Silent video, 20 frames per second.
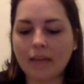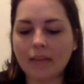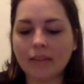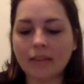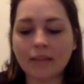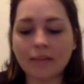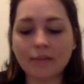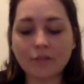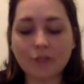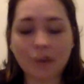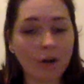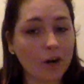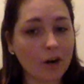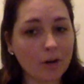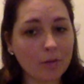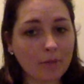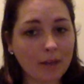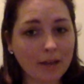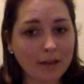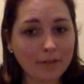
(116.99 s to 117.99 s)
left
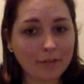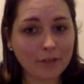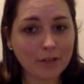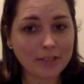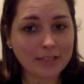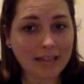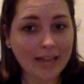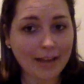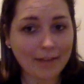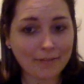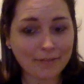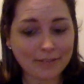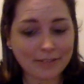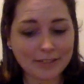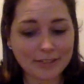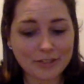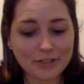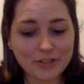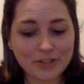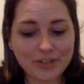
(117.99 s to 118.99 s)
arm, I've lost half an
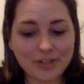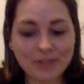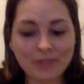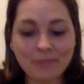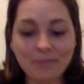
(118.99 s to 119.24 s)
inch.